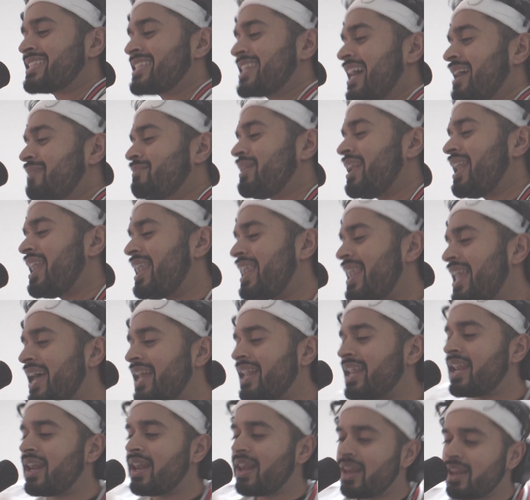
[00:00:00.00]
Time to let
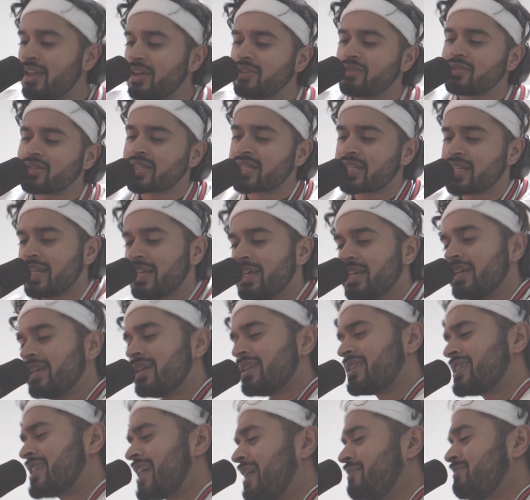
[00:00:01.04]
it loose,
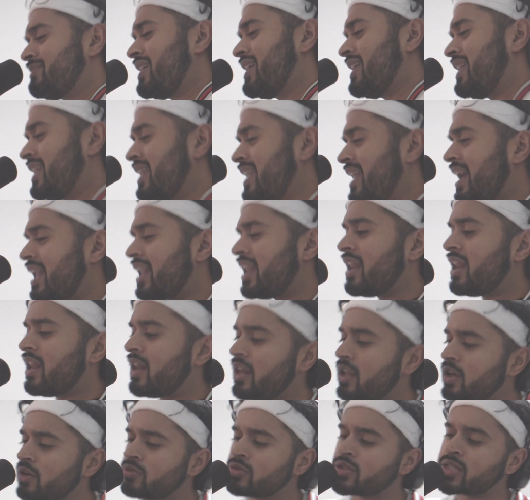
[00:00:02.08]
time to let
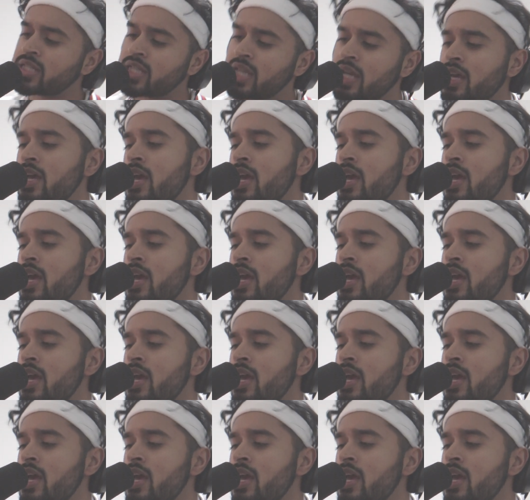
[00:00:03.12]
it loose.